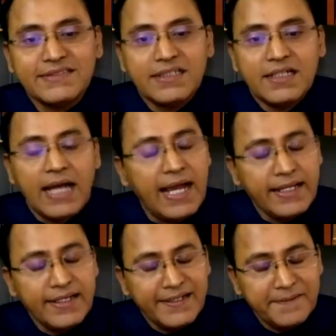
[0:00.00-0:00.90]

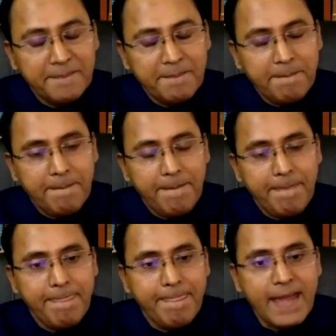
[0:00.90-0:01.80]
And
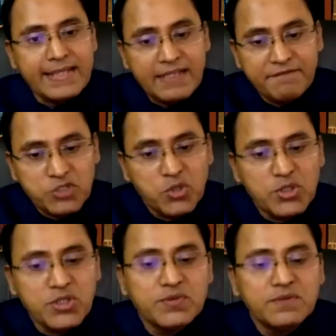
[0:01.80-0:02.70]
as I've told
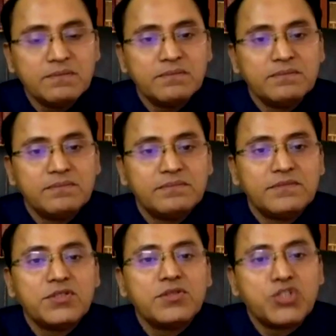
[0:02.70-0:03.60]
you,
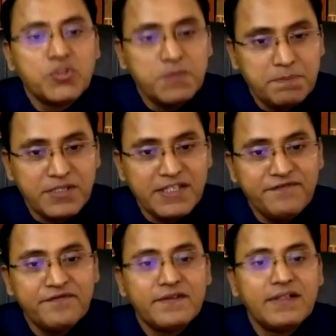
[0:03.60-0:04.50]
to be brief,
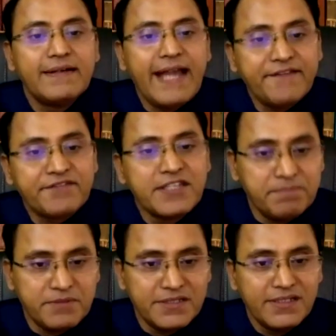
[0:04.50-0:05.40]
I've
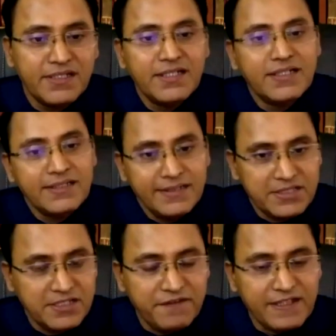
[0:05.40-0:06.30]
skipped the
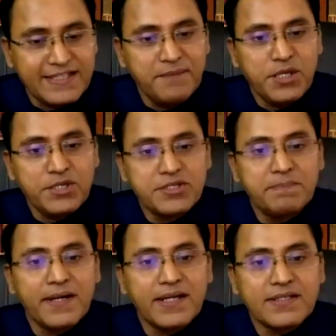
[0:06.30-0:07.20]
chief examination
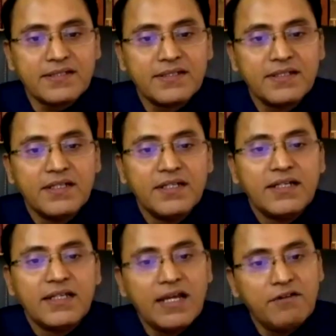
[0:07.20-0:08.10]
part.
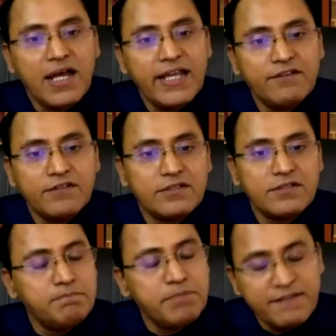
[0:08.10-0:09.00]
Now I
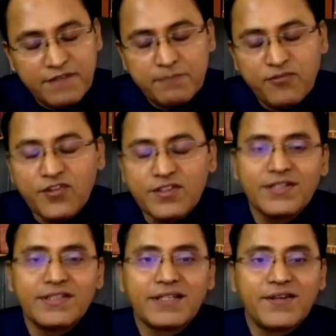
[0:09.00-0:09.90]
briefly focus on
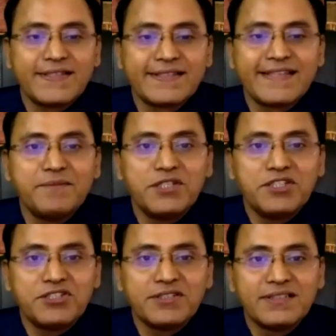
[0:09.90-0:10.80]
the cross
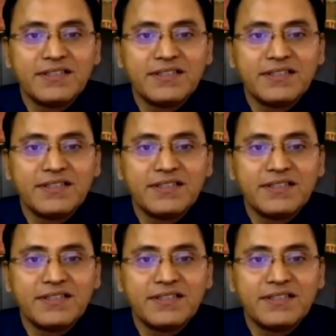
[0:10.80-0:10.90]
examination.